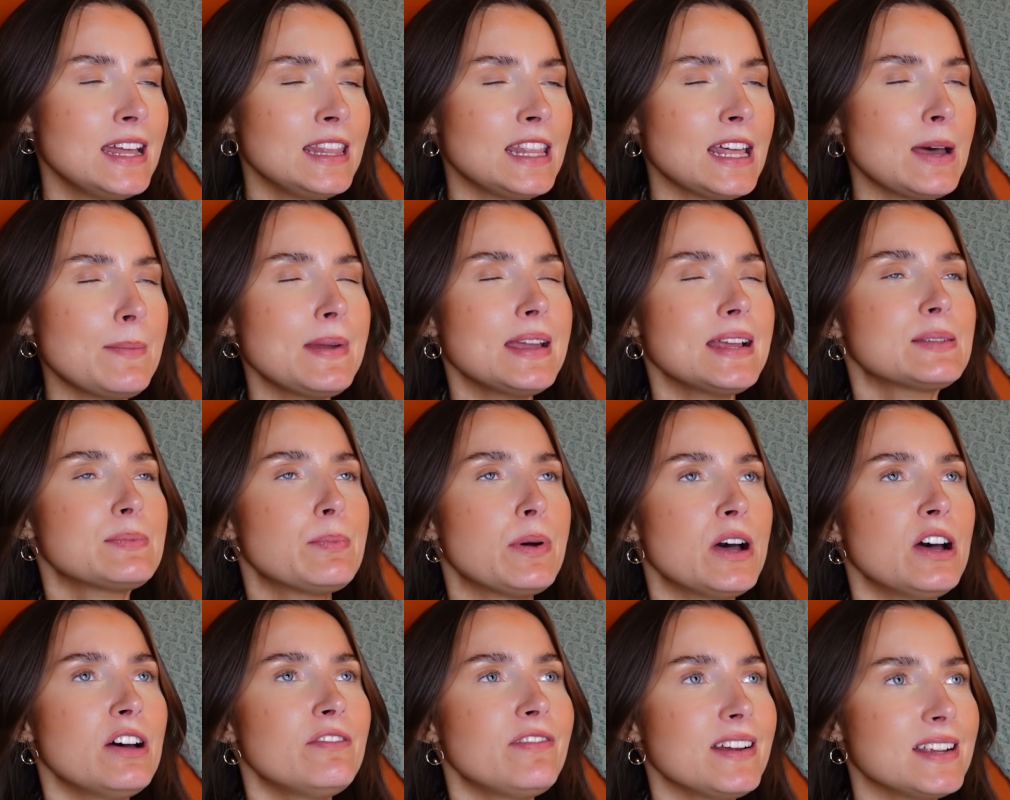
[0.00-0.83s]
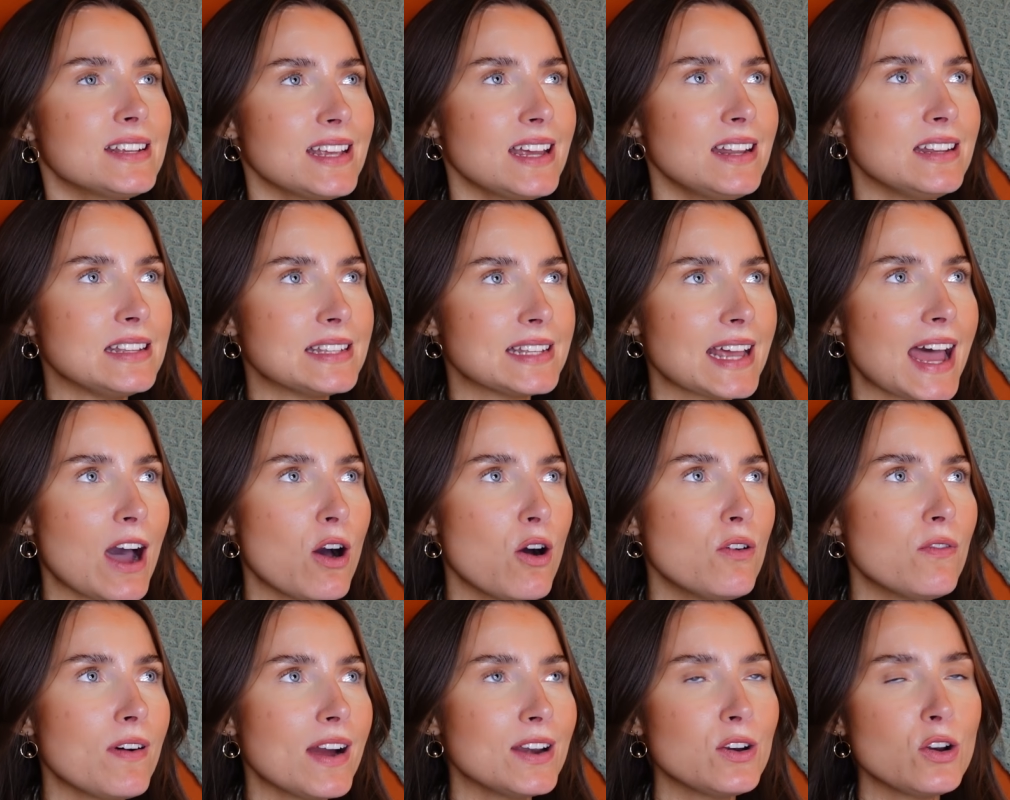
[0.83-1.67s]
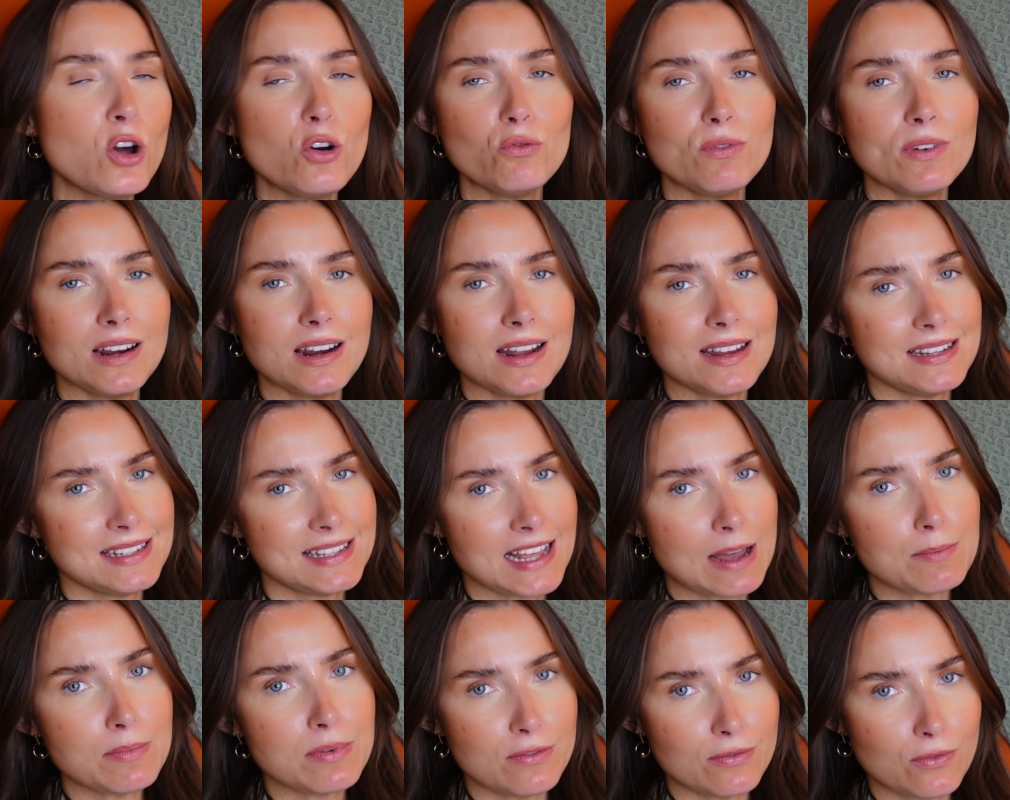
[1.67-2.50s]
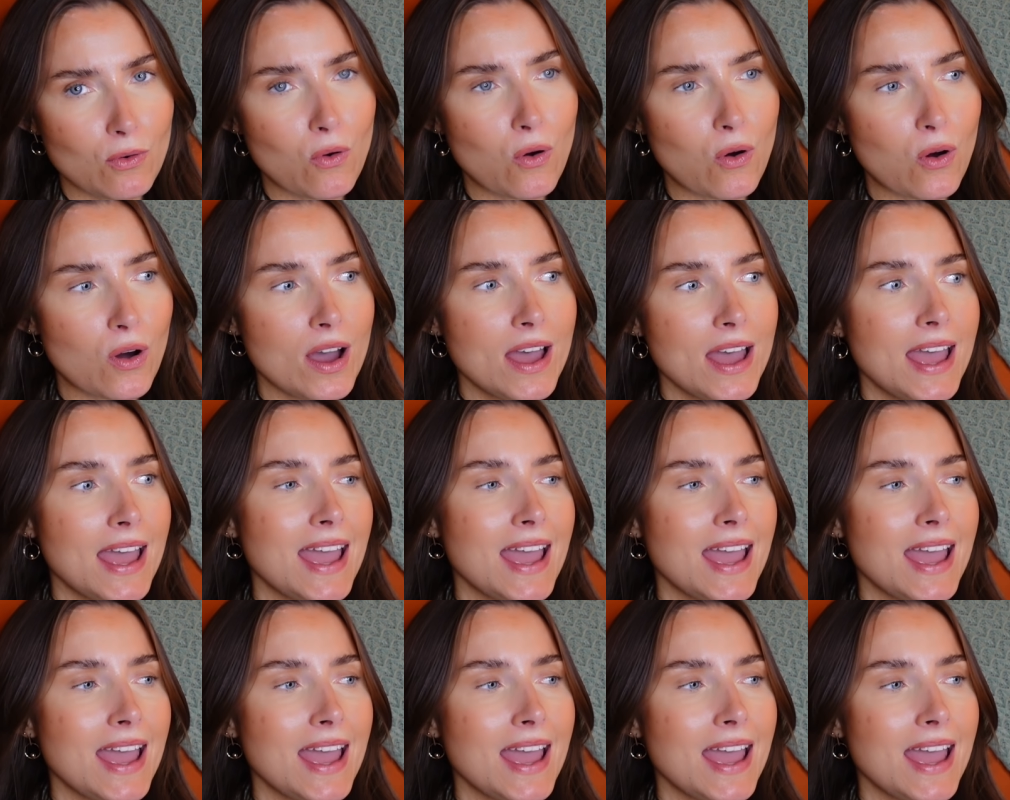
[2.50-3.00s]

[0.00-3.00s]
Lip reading: that makes perfect sense. How have I not realised that before?